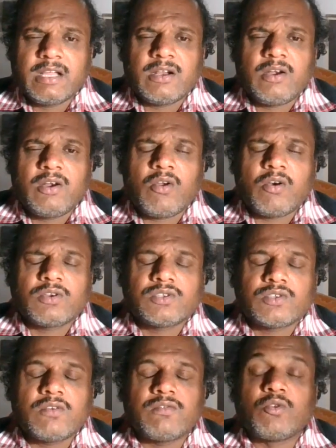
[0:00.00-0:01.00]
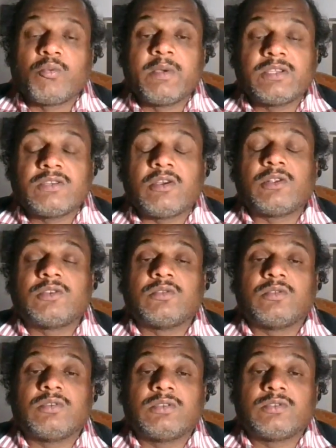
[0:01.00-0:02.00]
lots of rupees also.
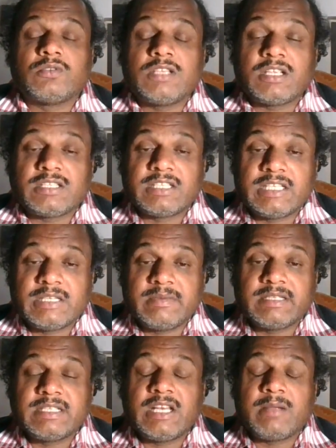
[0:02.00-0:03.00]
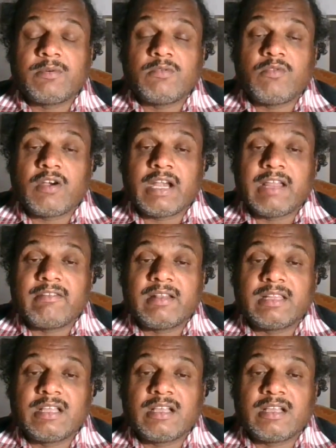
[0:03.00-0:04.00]
So just see basically up to what
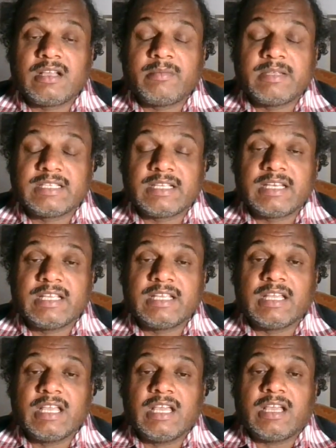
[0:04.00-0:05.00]
level the basically